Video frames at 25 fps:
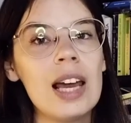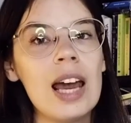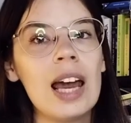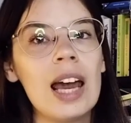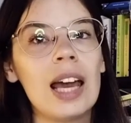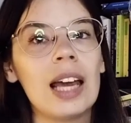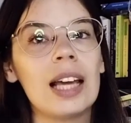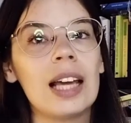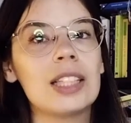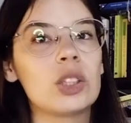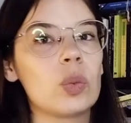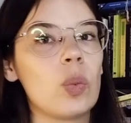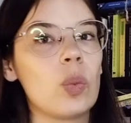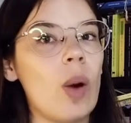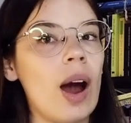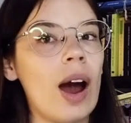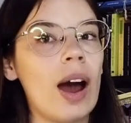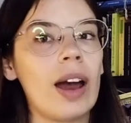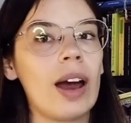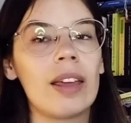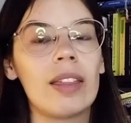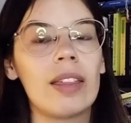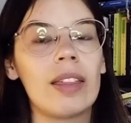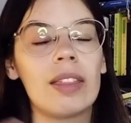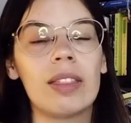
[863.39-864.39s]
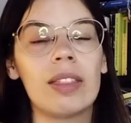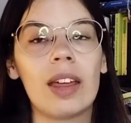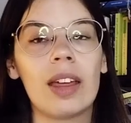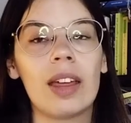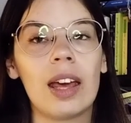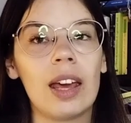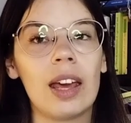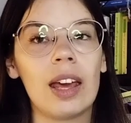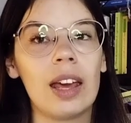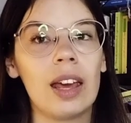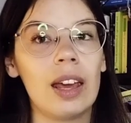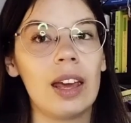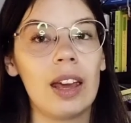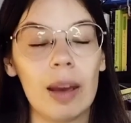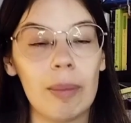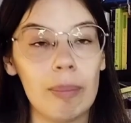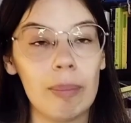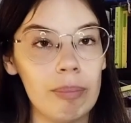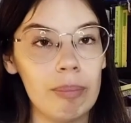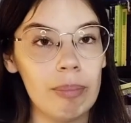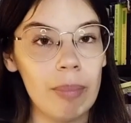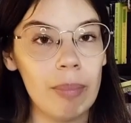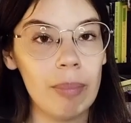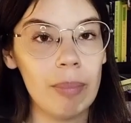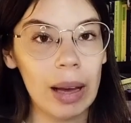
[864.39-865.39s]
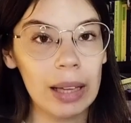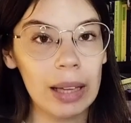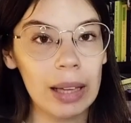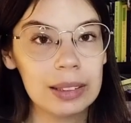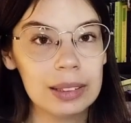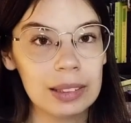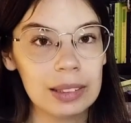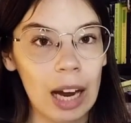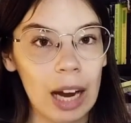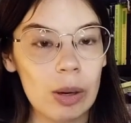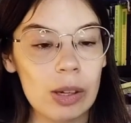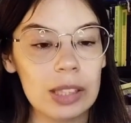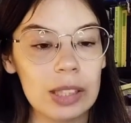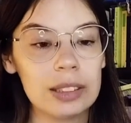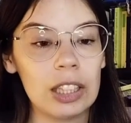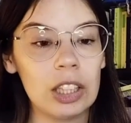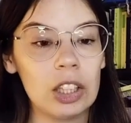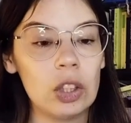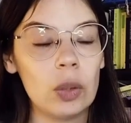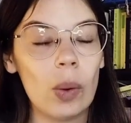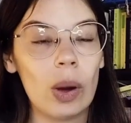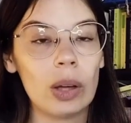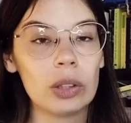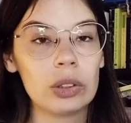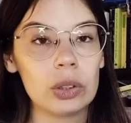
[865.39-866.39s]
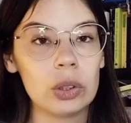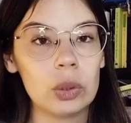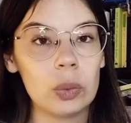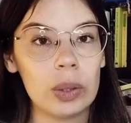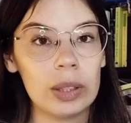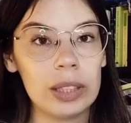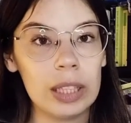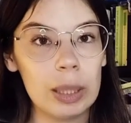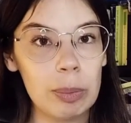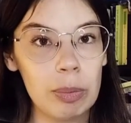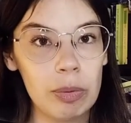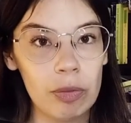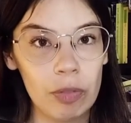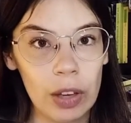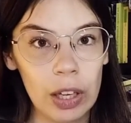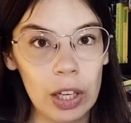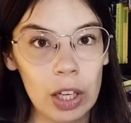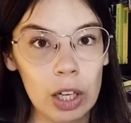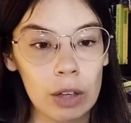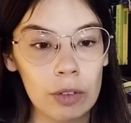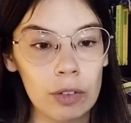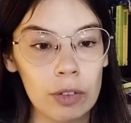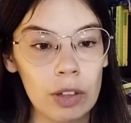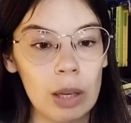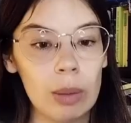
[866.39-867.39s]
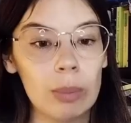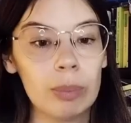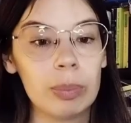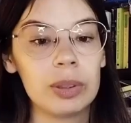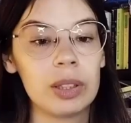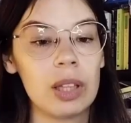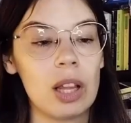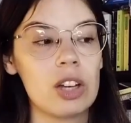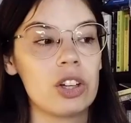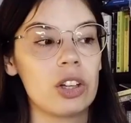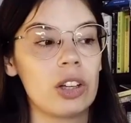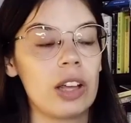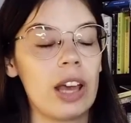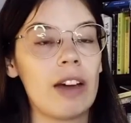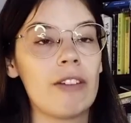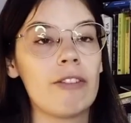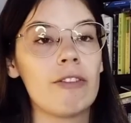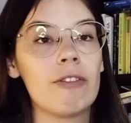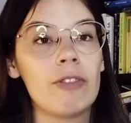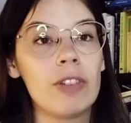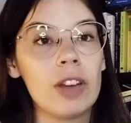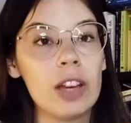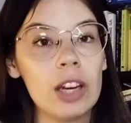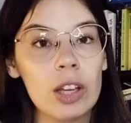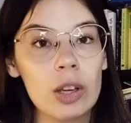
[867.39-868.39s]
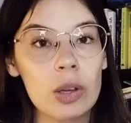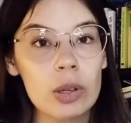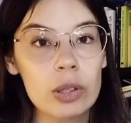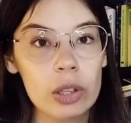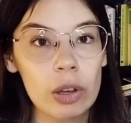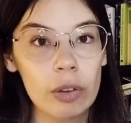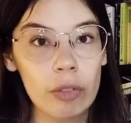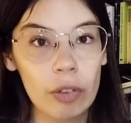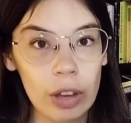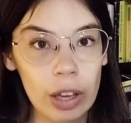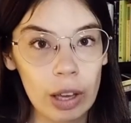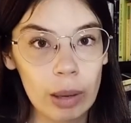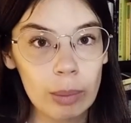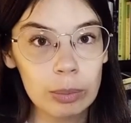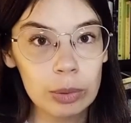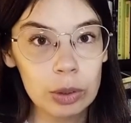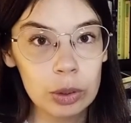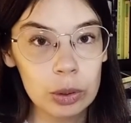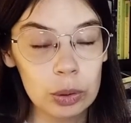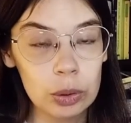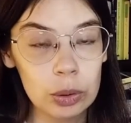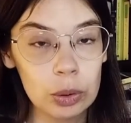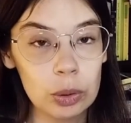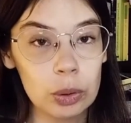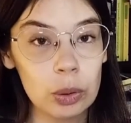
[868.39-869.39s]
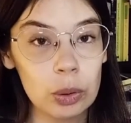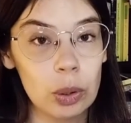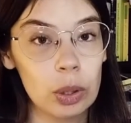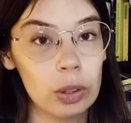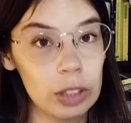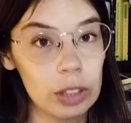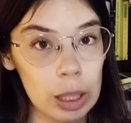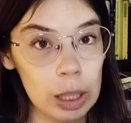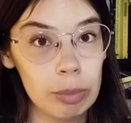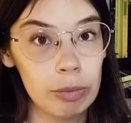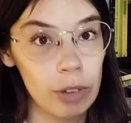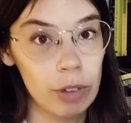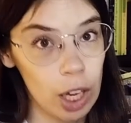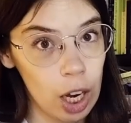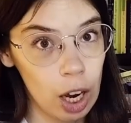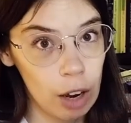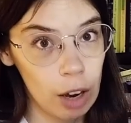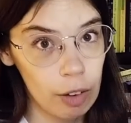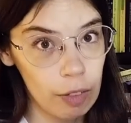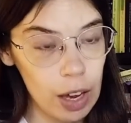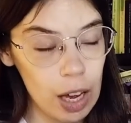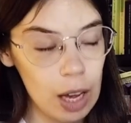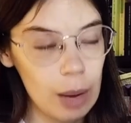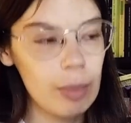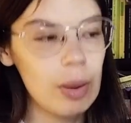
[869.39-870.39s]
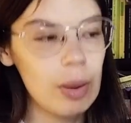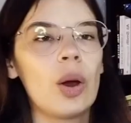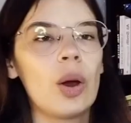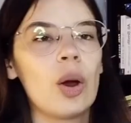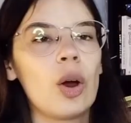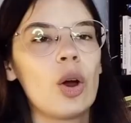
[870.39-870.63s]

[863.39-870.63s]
It's why they met Cyrus and knew how to do a deep fake of him, potentially have videos of him to do a deep fake of him.